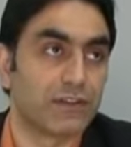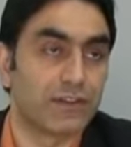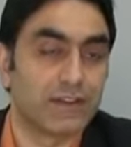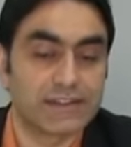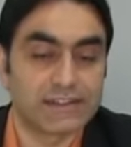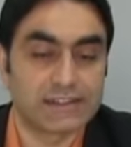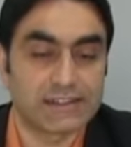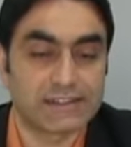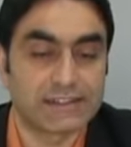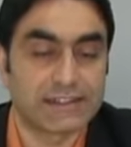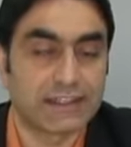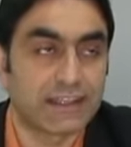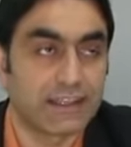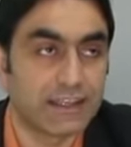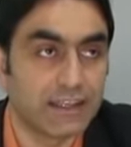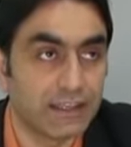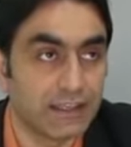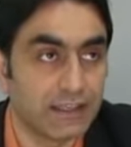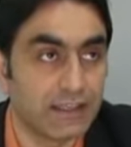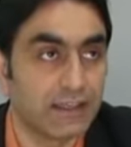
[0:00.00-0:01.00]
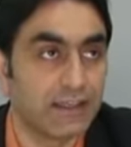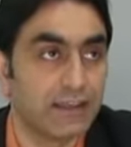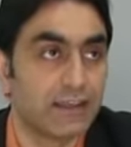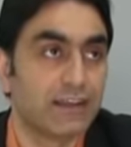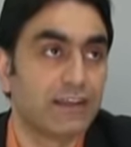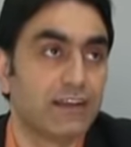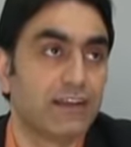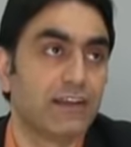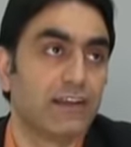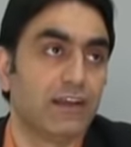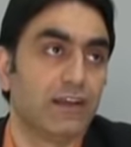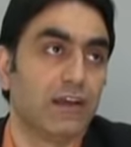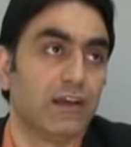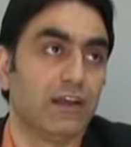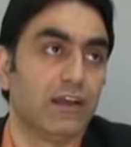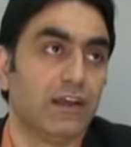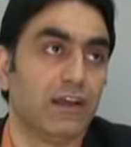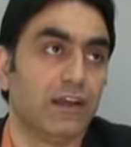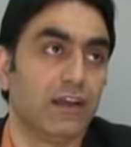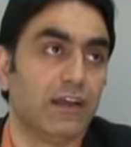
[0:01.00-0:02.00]
This is the key
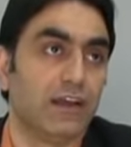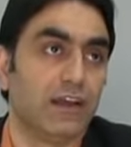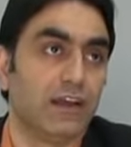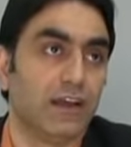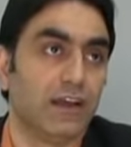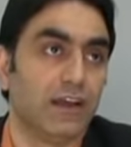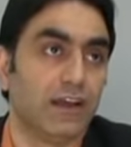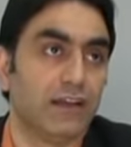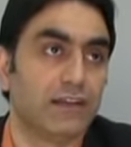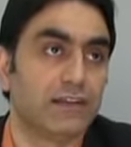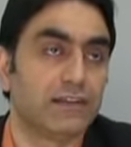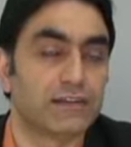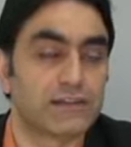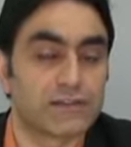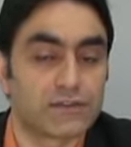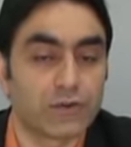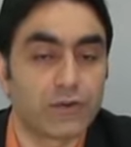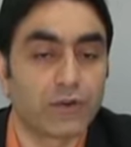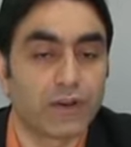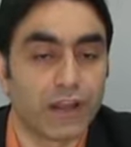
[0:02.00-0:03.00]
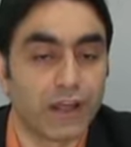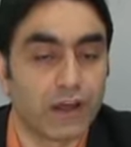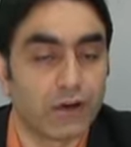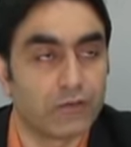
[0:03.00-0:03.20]
in the sunnah